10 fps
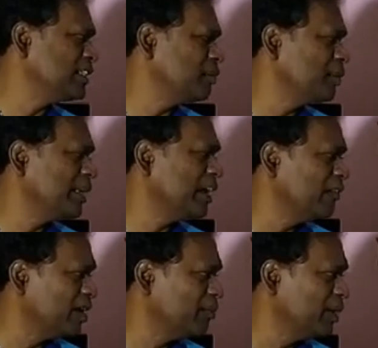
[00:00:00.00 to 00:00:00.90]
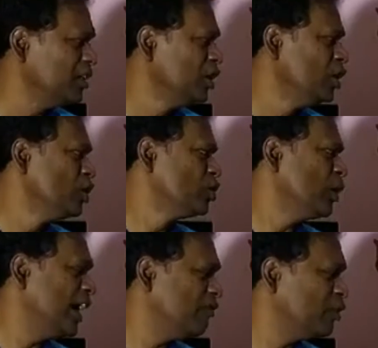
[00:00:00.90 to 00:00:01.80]
have been made available to
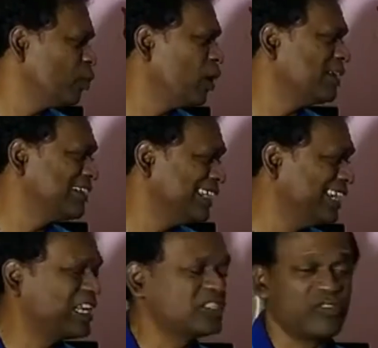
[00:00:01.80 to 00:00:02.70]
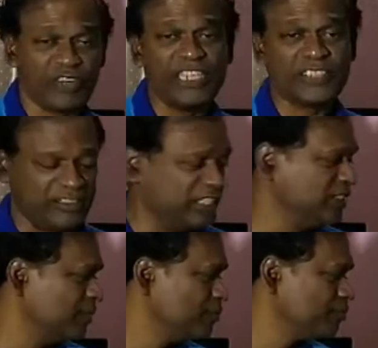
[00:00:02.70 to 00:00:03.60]
everyone regardless of race and
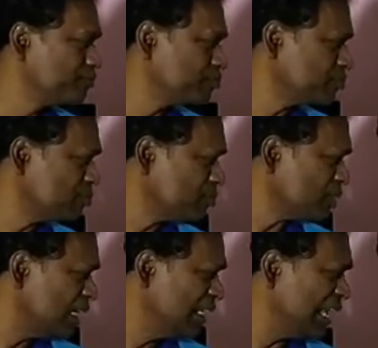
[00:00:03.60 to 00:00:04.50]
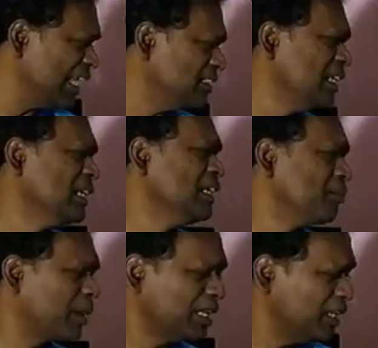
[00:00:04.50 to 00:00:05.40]
religion. Next,
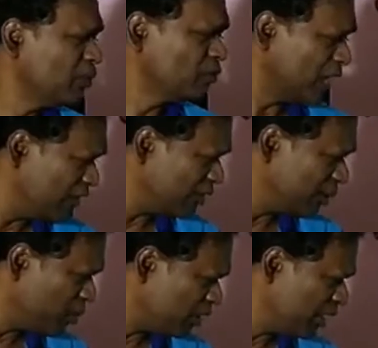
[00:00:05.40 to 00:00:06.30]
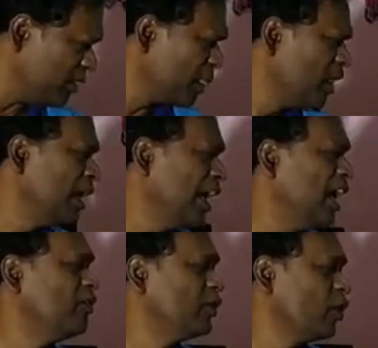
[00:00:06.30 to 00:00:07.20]
prana healing wand for everybody.
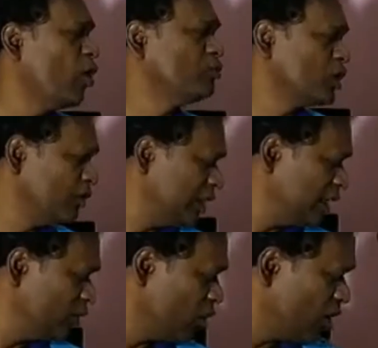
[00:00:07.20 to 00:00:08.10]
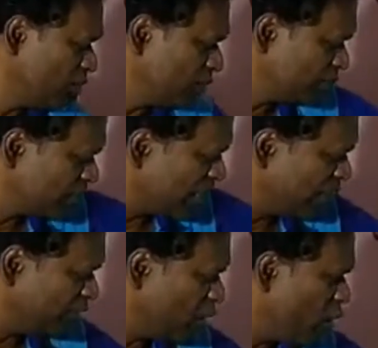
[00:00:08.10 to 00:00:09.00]
Every home should have a healing wand.
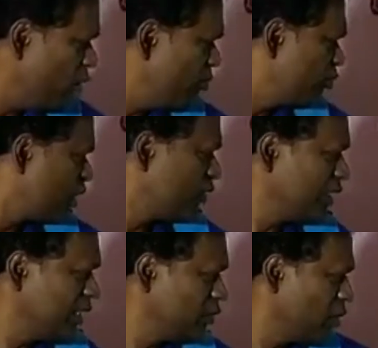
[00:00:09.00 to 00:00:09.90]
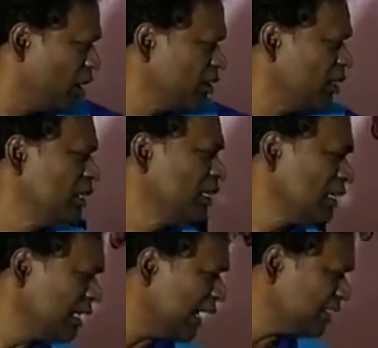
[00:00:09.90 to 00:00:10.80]
Every home should have a healing wand.
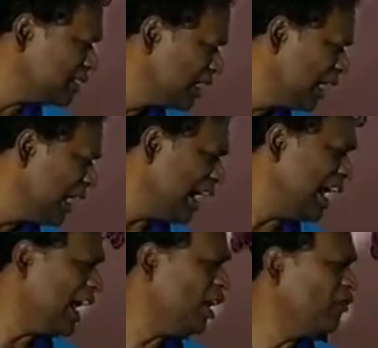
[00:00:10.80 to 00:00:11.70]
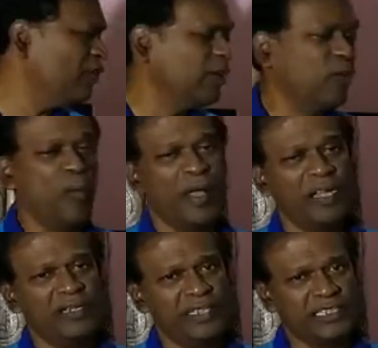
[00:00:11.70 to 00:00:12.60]
Next, every
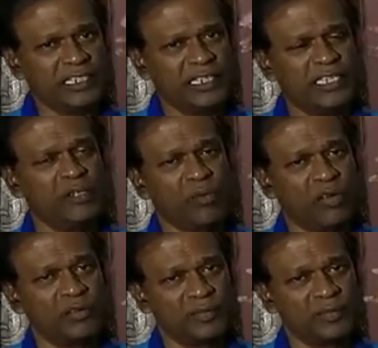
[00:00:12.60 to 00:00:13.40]
woman needs a healing wand.